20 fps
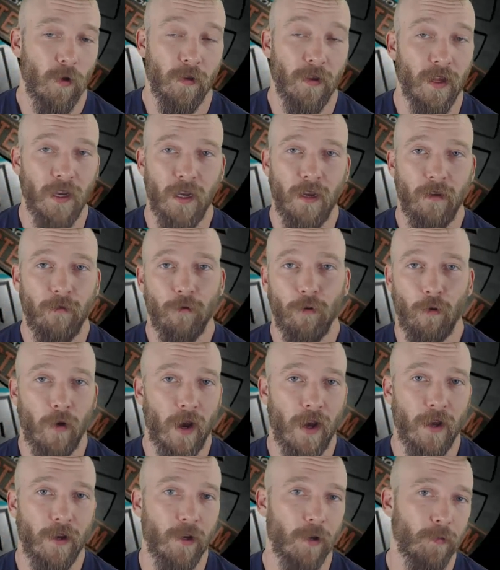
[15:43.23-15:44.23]
They didn't even
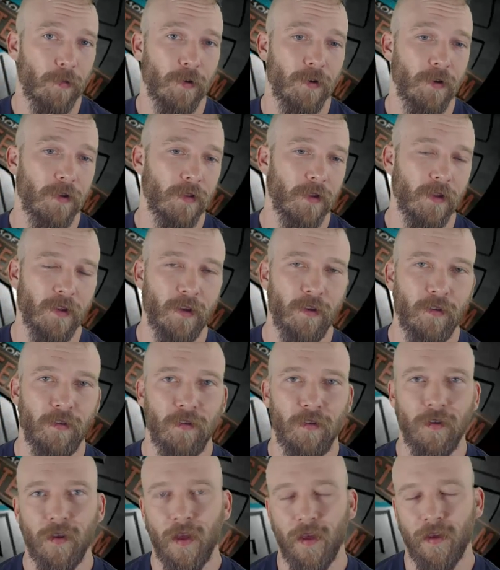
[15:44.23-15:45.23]
grind up or anything. They
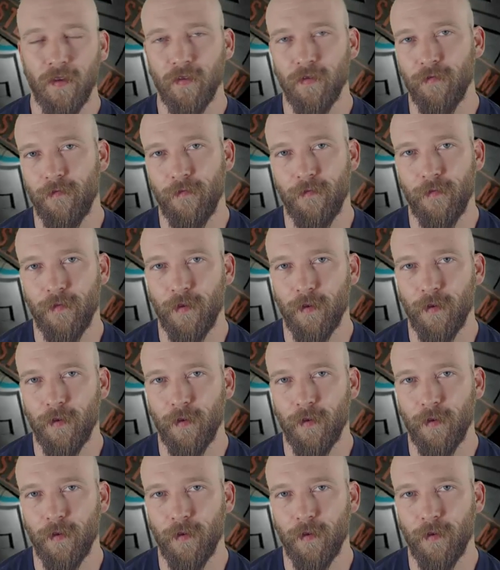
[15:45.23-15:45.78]
just did like some